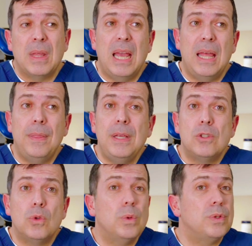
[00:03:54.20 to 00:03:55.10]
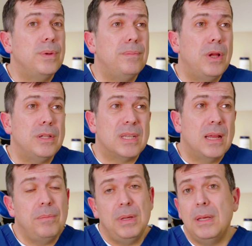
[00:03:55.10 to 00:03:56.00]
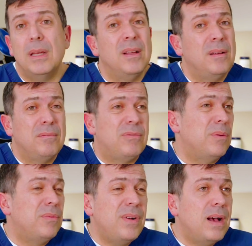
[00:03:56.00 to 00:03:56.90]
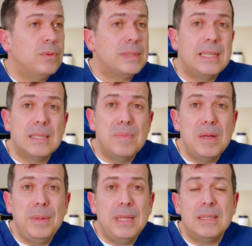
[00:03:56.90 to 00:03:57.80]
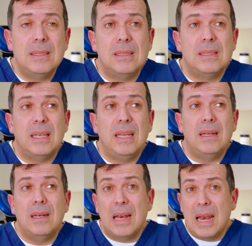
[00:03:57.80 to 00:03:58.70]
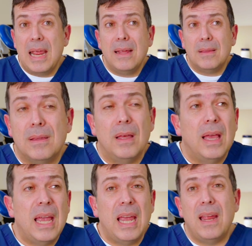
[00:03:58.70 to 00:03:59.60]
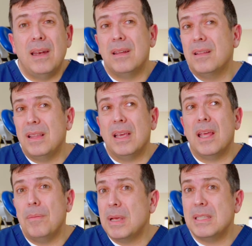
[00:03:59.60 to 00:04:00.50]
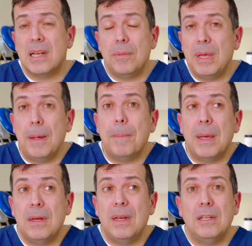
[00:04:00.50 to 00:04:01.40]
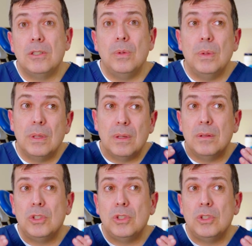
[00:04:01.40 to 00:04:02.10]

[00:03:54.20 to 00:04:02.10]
And these shorter implants can be from 5 or 6 millimeters in length, and they can basically be embedded into the